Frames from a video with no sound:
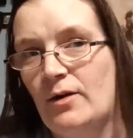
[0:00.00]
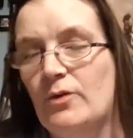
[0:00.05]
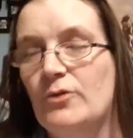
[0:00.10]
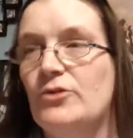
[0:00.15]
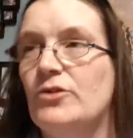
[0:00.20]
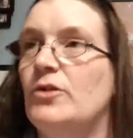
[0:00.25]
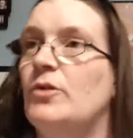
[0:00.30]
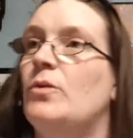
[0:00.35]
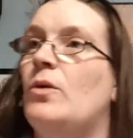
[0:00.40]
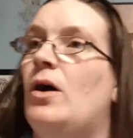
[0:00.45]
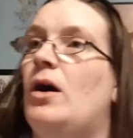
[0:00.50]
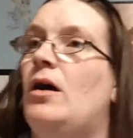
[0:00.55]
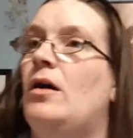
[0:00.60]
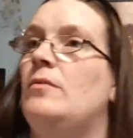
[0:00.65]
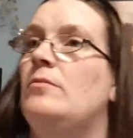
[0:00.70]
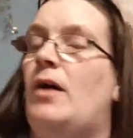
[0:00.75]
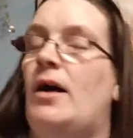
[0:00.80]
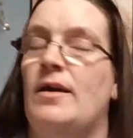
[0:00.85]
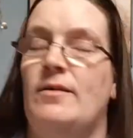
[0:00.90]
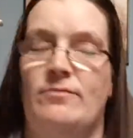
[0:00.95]
Also,
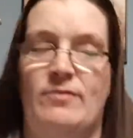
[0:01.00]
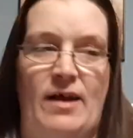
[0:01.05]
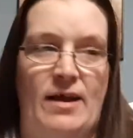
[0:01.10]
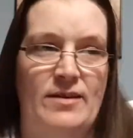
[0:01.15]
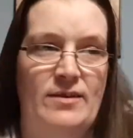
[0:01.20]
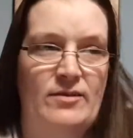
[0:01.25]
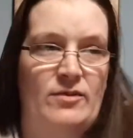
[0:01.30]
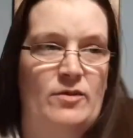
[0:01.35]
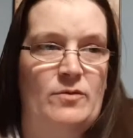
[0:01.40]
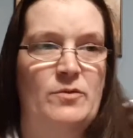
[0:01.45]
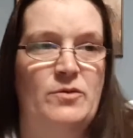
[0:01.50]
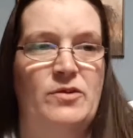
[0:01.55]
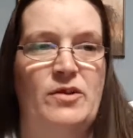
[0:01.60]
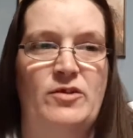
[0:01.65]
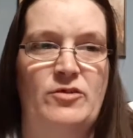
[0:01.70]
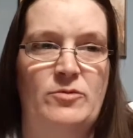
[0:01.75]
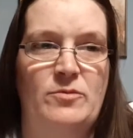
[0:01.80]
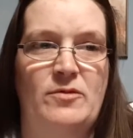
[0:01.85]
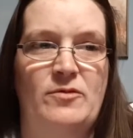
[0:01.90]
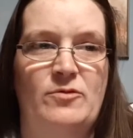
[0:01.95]
I've had this
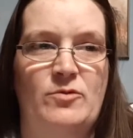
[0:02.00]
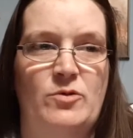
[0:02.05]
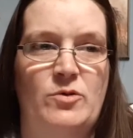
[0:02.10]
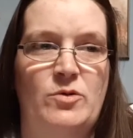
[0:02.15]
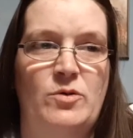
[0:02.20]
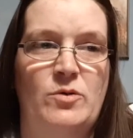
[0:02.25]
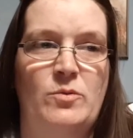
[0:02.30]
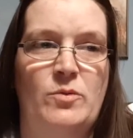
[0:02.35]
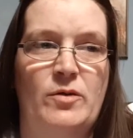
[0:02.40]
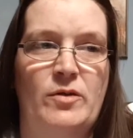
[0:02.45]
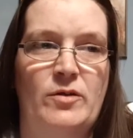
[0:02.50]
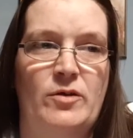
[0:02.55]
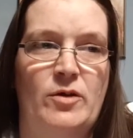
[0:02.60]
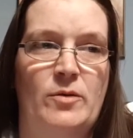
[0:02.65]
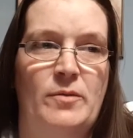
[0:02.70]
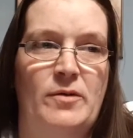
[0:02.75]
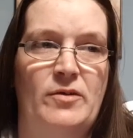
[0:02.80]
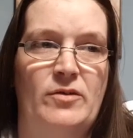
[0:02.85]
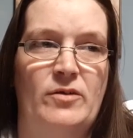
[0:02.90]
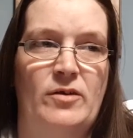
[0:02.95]
conversation before in one of the
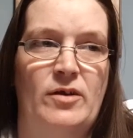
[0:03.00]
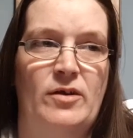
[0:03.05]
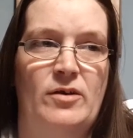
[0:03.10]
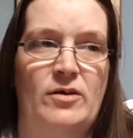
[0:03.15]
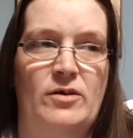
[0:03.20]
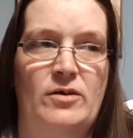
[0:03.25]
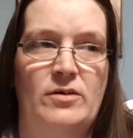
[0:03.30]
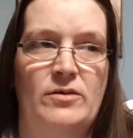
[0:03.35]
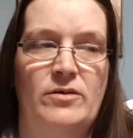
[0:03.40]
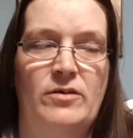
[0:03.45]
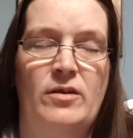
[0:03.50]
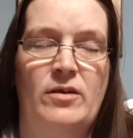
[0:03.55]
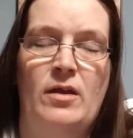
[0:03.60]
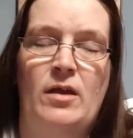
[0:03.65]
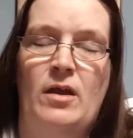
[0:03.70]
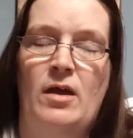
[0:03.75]
comments I got.